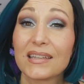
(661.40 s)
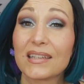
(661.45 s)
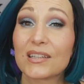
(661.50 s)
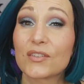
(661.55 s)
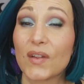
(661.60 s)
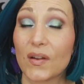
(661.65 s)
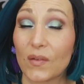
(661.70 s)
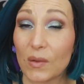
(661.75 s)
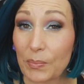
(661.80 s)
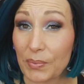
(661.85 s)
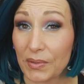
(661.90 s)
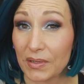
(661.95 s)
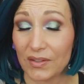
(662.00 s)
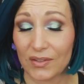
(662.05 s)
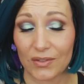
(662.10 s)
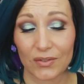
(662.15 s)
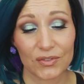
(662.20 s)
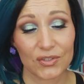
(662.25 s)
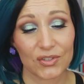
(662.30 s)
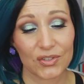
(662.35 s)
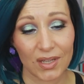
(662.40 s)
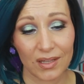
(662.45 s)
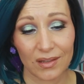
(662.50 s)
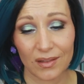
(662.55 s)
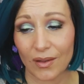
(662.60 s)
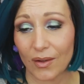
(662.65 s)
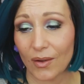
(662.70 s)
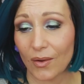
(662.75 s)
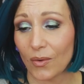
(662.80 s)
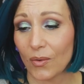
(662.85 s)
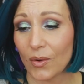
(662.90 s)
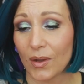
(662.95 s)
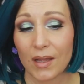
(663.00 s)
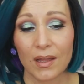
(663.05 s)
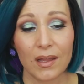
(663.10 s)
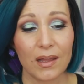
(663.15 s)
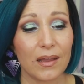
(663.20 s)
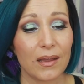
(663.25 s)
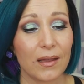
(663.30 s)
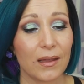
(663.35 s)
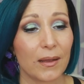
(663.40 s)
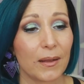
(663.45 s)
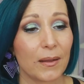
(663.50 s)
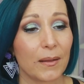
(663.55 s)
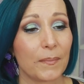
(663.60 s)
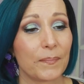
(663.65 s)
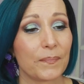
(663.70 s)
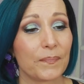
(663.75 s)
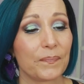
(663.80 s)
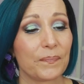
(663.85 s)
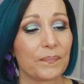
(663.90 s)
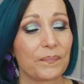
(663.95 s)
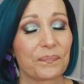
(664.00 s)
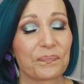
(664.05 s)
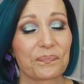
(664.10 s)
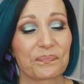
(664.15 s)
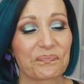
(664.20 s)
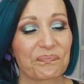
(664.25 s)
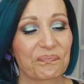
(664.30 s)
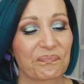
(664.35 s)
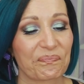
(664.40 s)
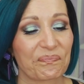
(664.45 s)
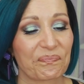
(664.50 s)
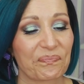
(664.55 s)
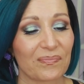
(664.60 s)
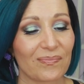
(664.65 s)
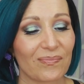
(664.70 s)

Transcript: it is very pretty on the skin though um,